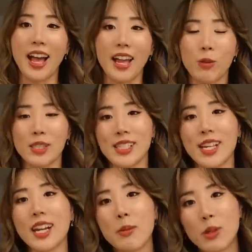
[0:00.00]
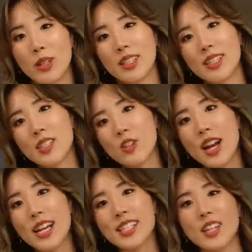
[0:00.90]
I was deciding between this
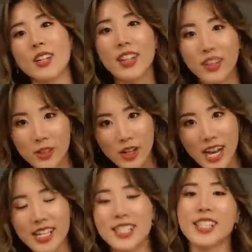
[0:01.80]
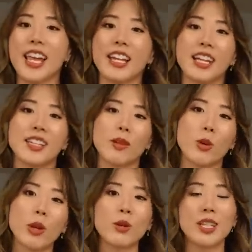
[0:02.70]
dress and another dress, and I ended up
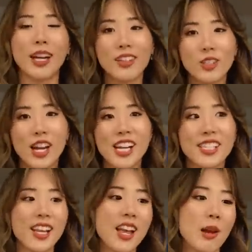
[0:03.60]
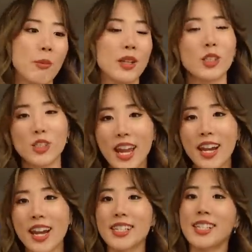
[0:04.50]
going with the other dress. But
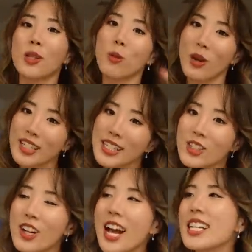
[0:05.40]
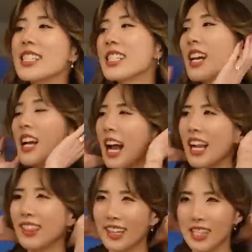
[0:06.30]
today I decided to wear this dress.
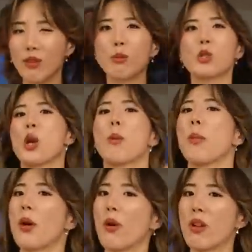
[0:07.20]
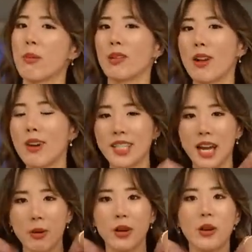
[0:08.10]
I think it's from Shopo from a long
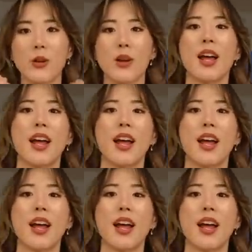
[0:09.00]
time ago.